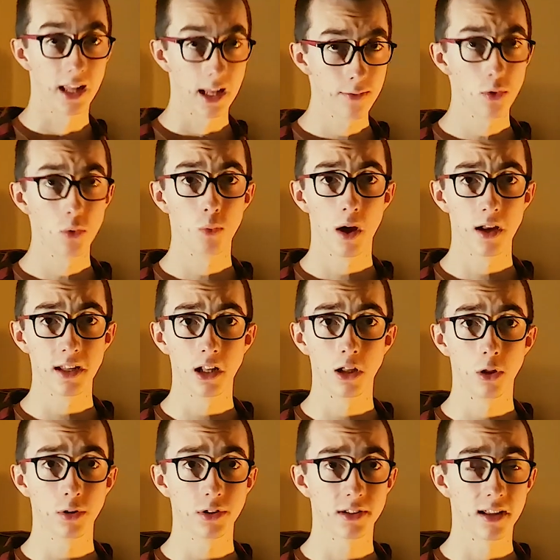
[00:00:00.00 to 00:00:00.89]
even when
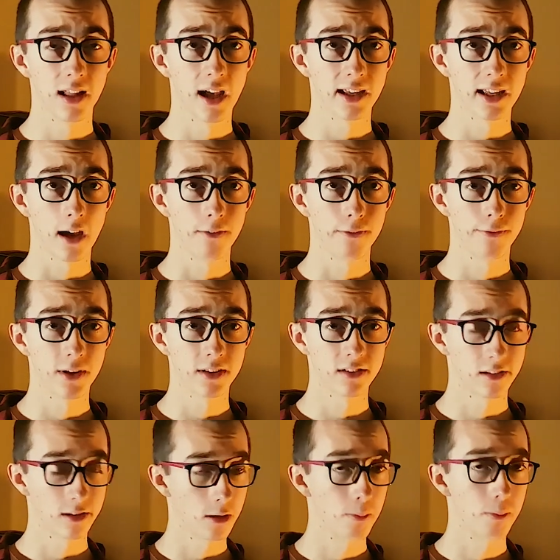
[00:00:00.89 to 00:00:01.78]
it looked like I
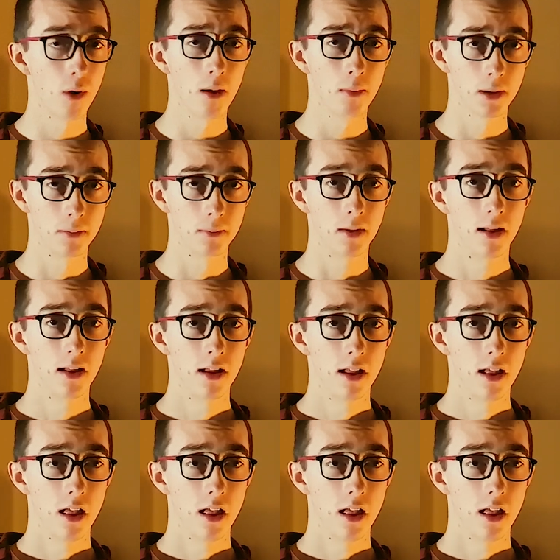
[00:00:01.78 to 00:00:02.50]
fixed the problem,